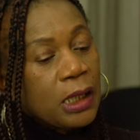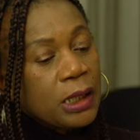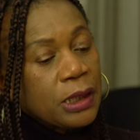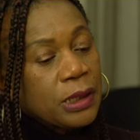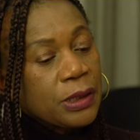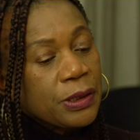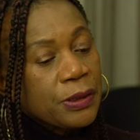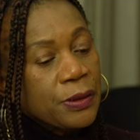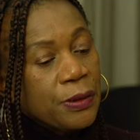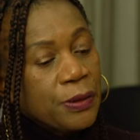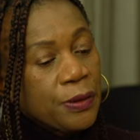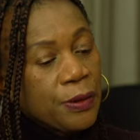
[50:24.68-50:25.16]

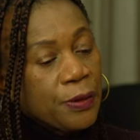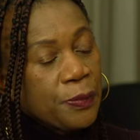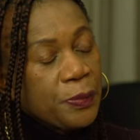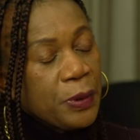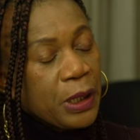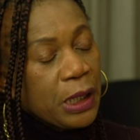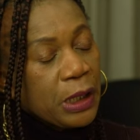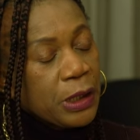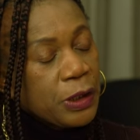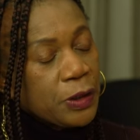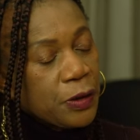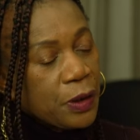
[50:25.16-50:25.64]
So
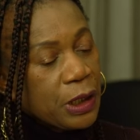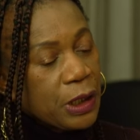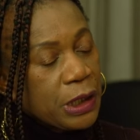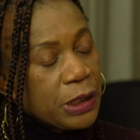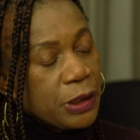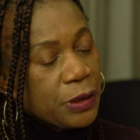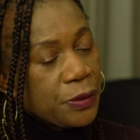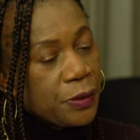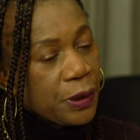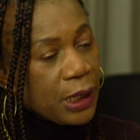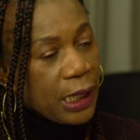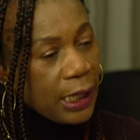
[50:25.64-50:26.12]
being
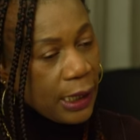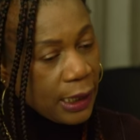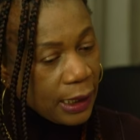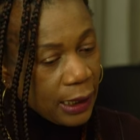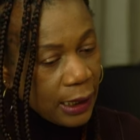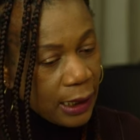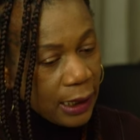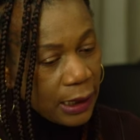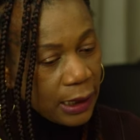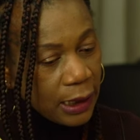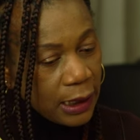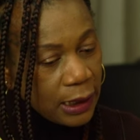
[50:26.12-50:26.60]
joined
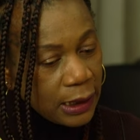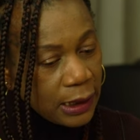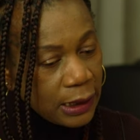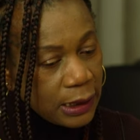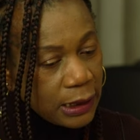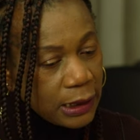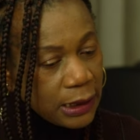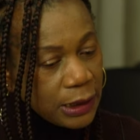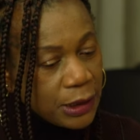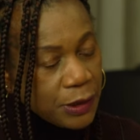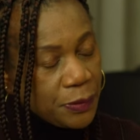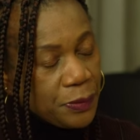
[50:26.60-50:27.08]
together,
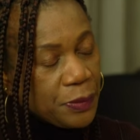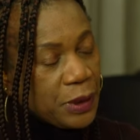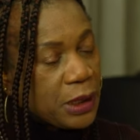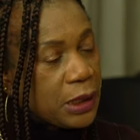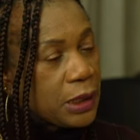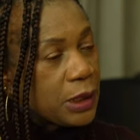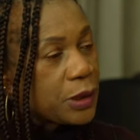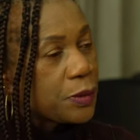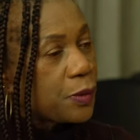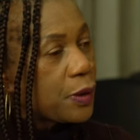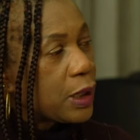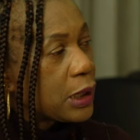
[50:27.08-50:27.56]
it
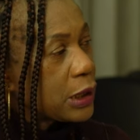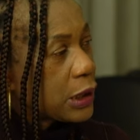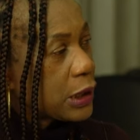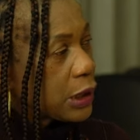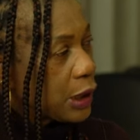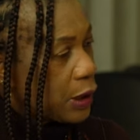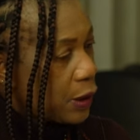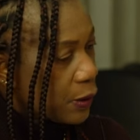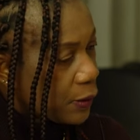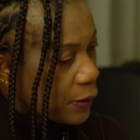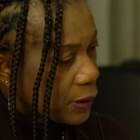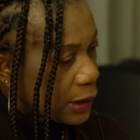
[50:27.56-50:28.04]
means quite
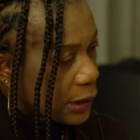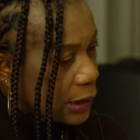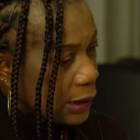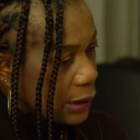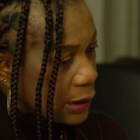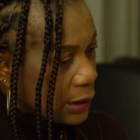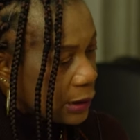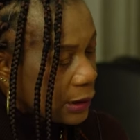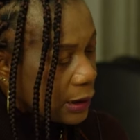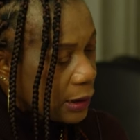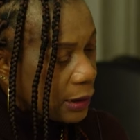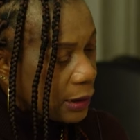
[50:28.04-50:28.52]
a lot.